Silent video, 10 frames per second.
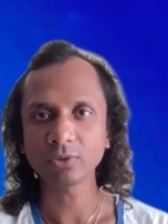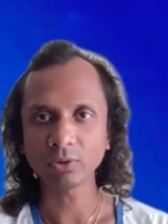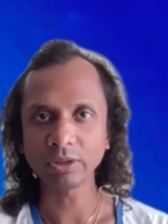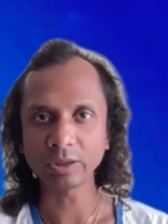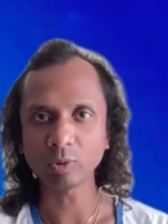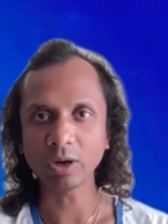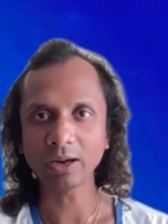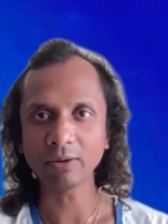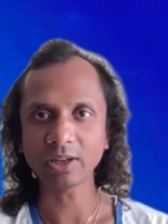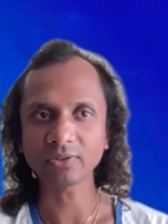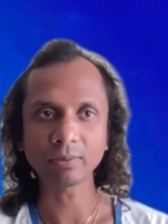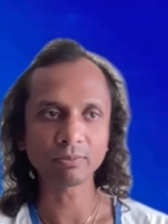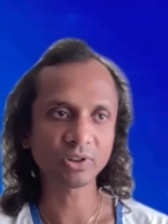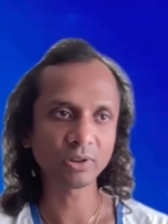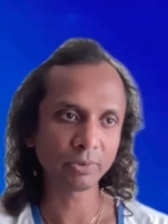so you need to have like
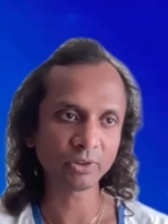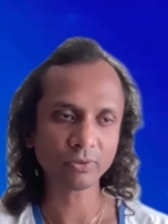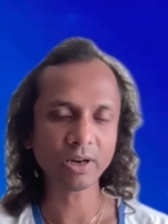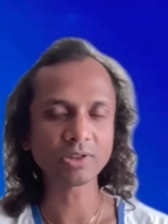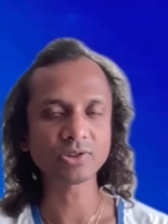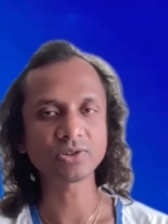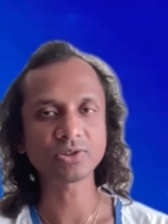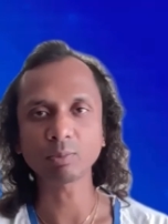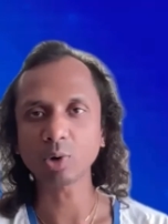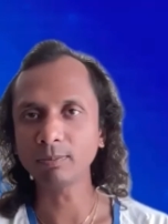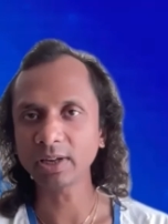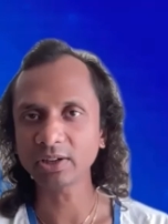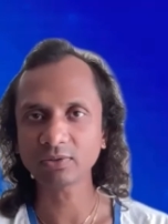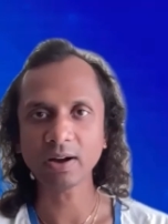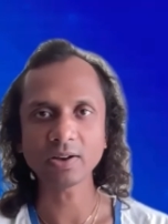some simple strategy some
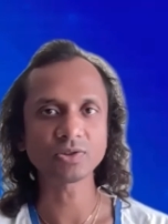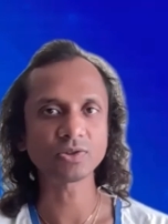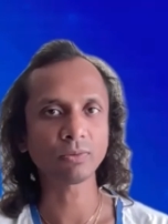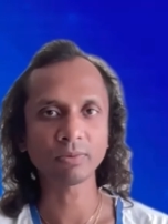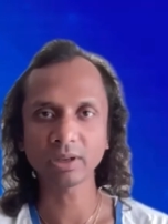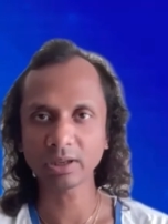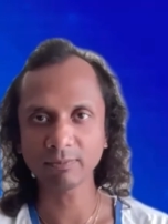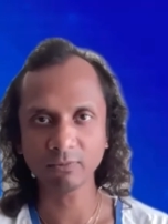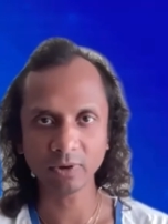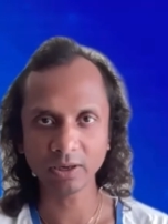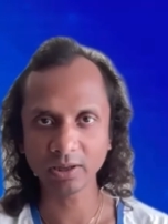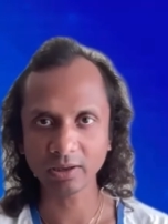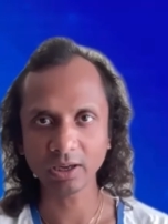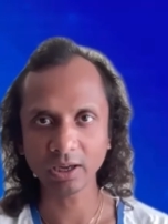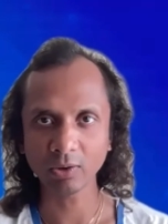complex strategy so we keep
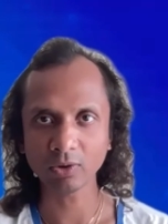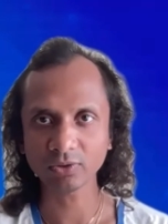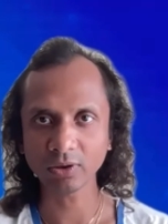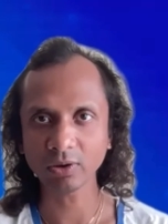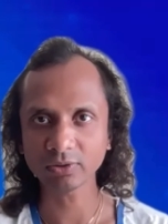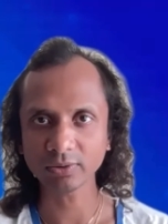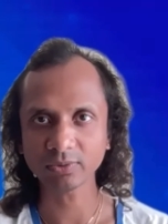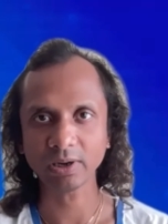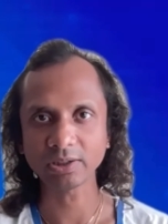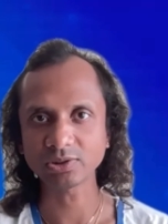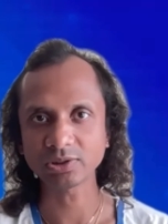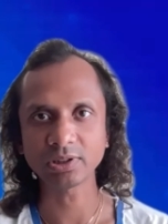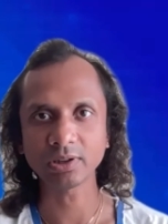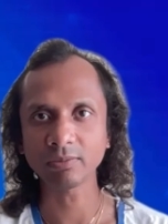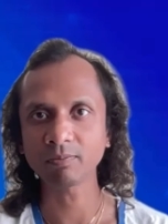feeding a lots and lots of
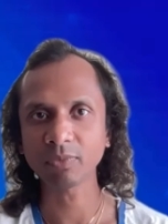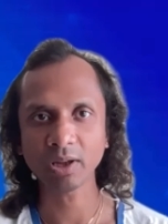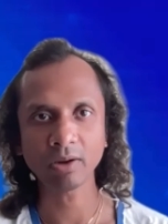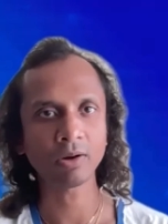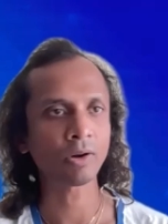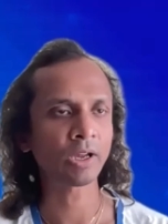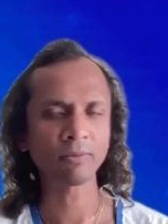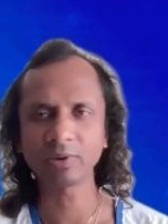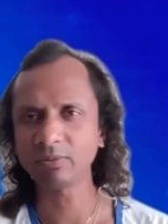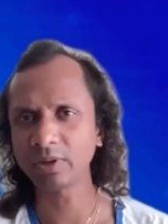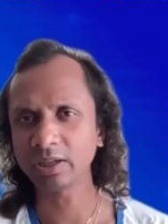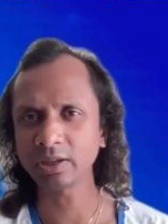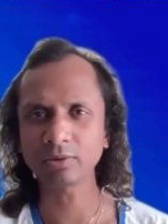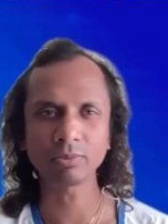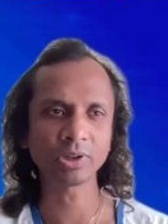strategy um, uh, every
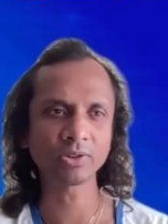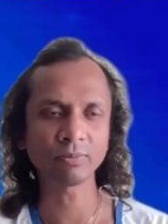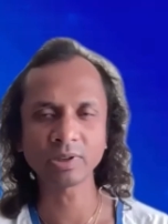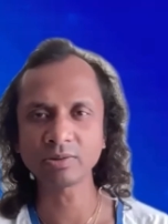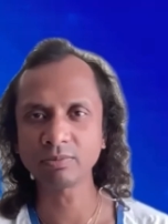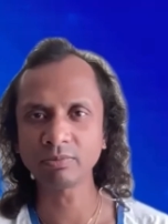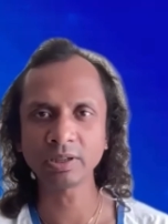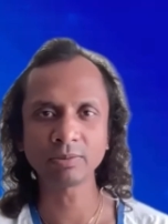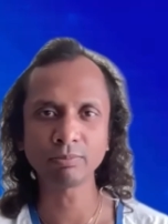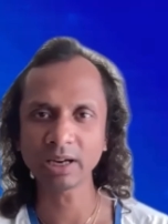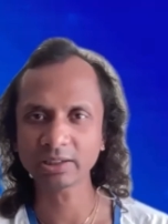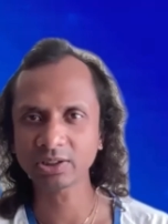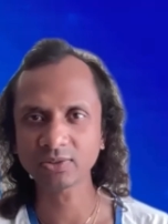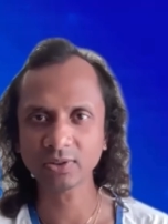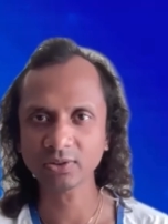week we we we
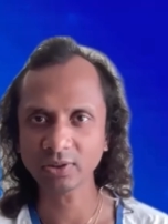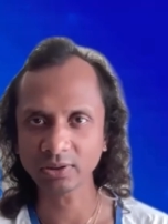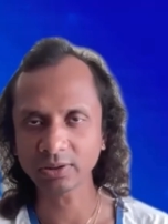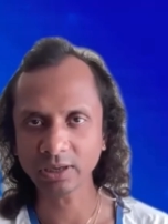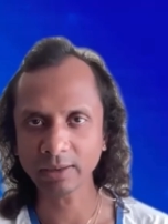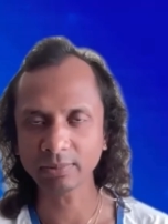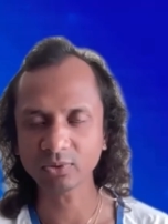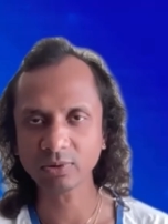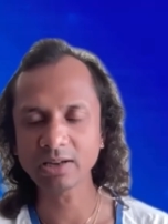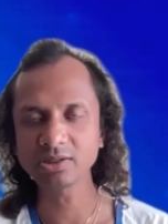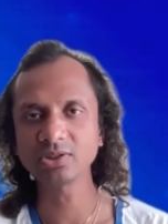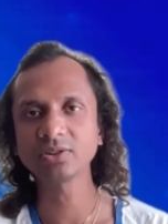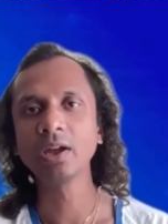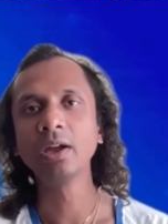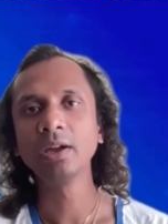backtest certain type of strategies